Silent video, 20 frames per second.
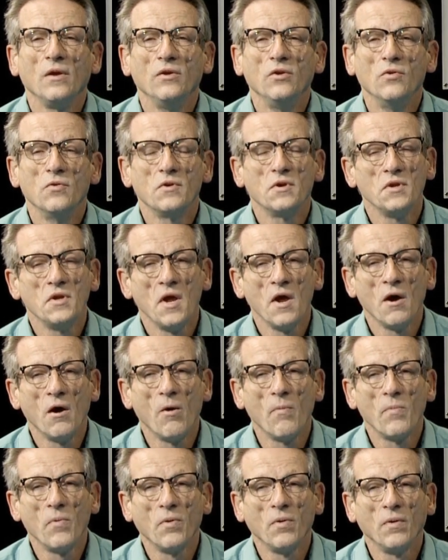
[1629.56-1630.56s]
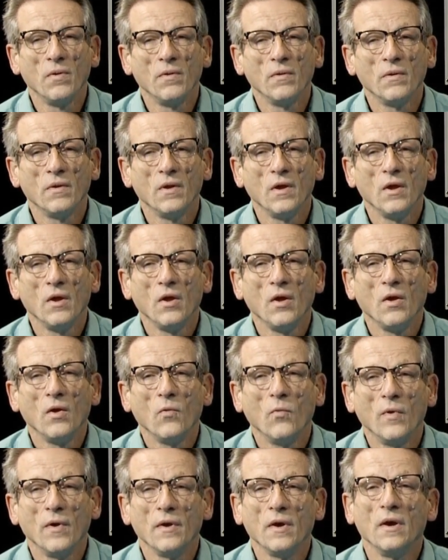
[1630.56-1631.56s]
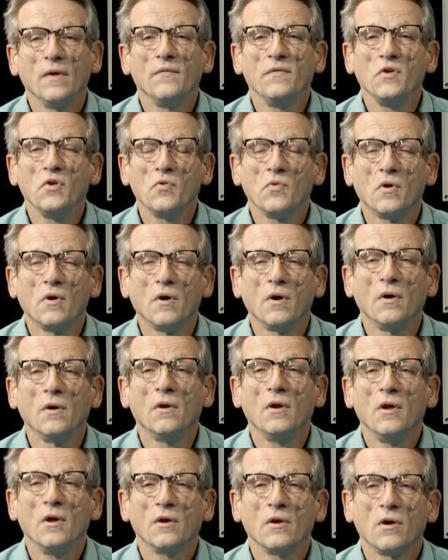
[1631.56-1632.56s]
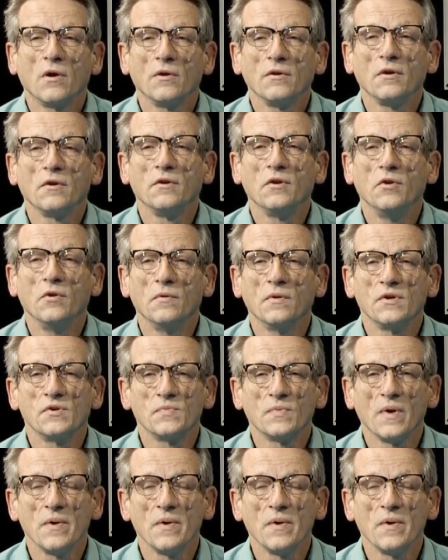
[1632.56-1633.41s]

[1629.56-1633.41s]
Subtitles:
You can help. Wherever you are, call your U.S.